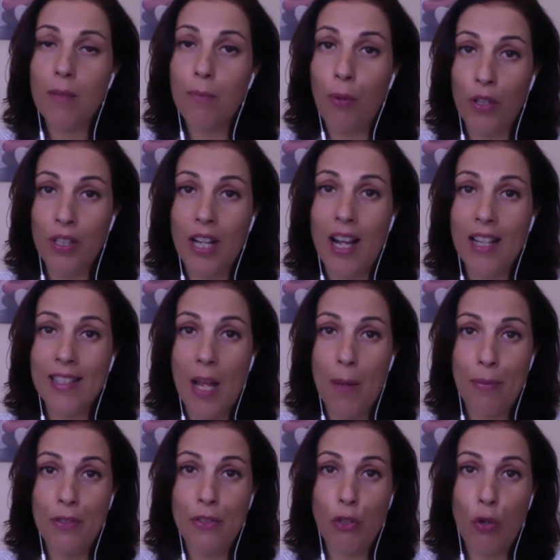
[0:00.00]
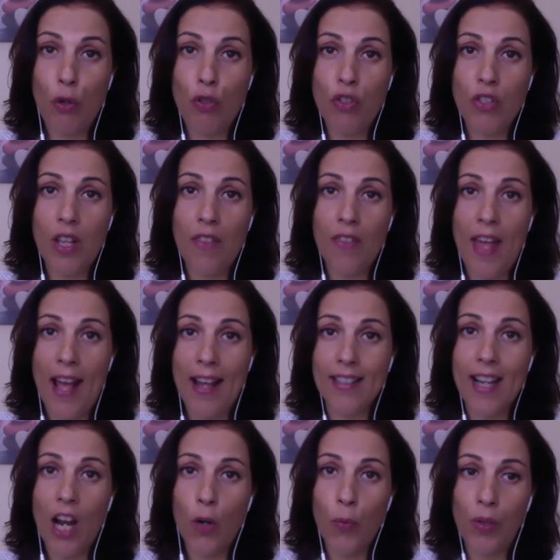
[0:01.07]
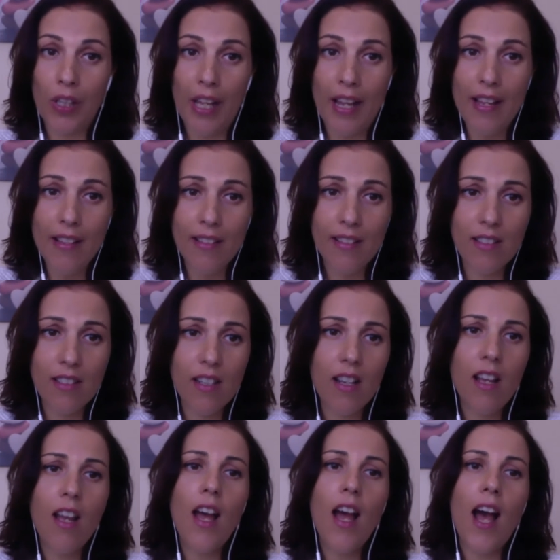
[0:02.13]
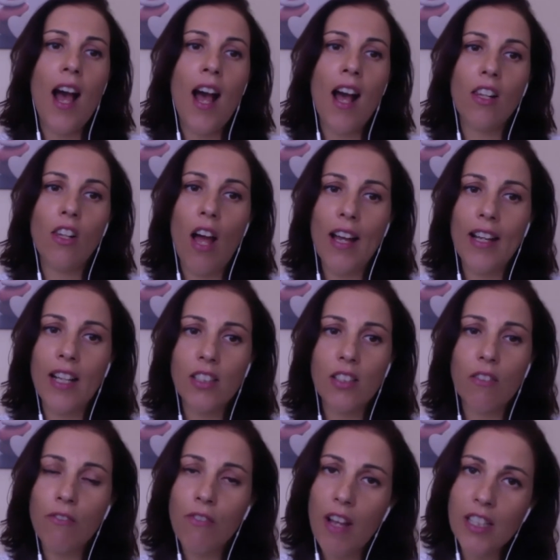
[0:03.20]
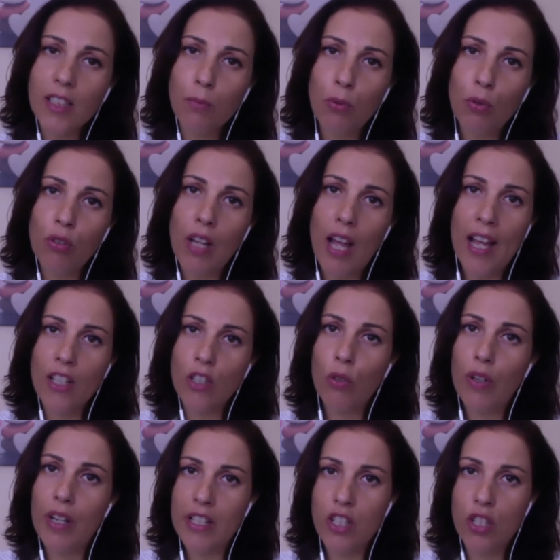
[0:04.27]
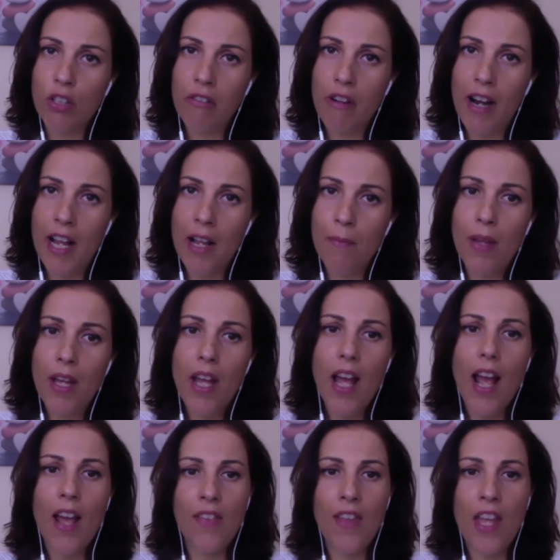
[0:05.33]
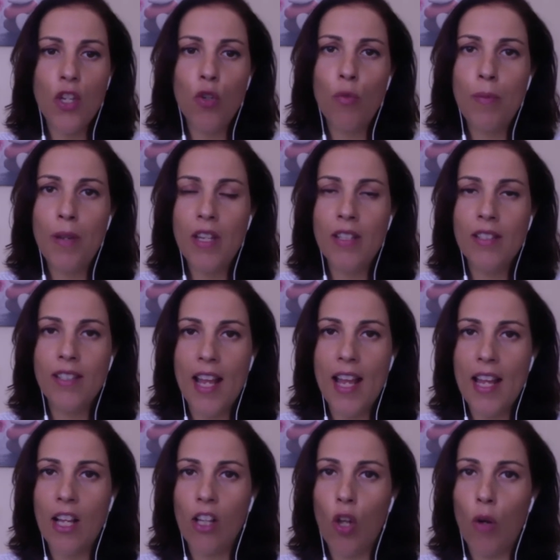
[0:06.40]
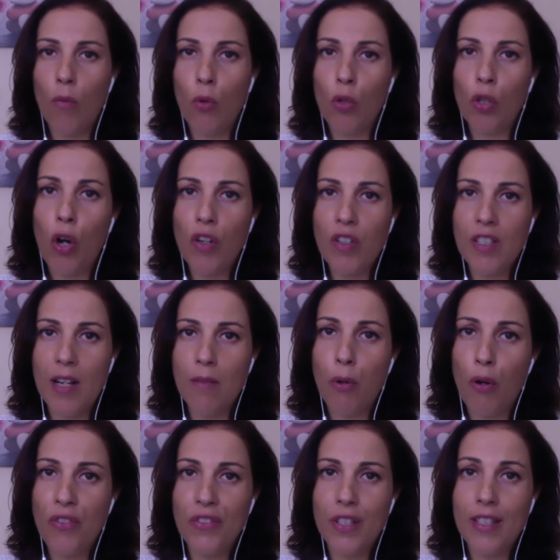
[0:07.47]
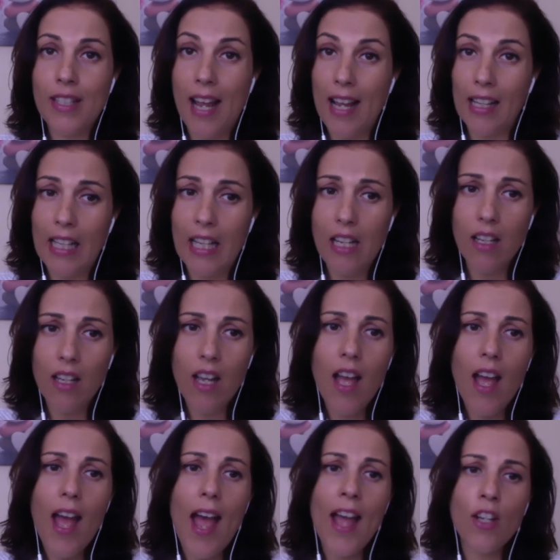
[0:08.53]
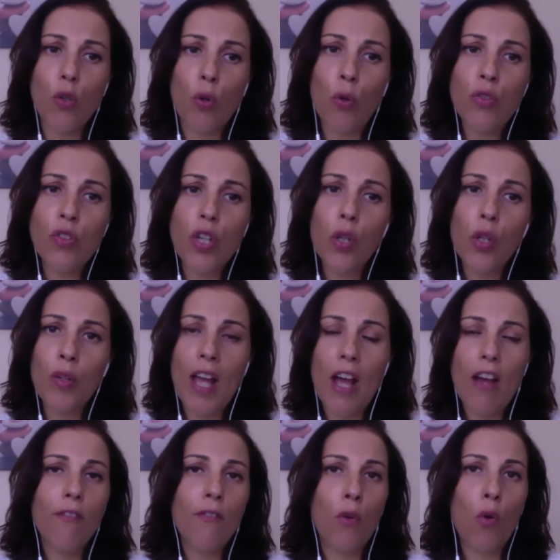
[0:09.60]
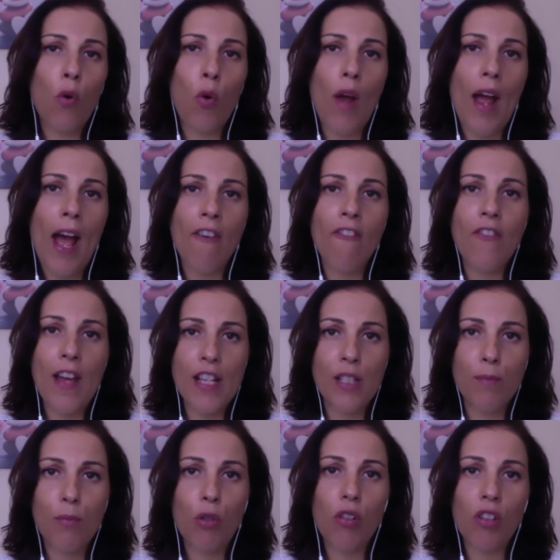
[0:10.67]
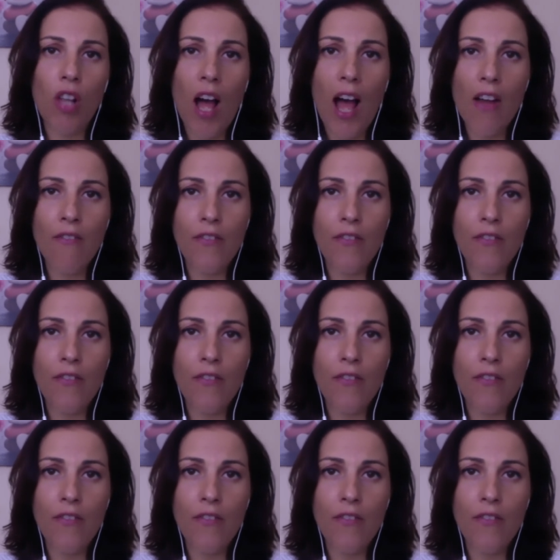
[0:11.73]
podcast episodes that are released. Like us on Facebook and or Instagram, and there you'll be seeing a lot more content posted daily. And also look out for our Facebook Live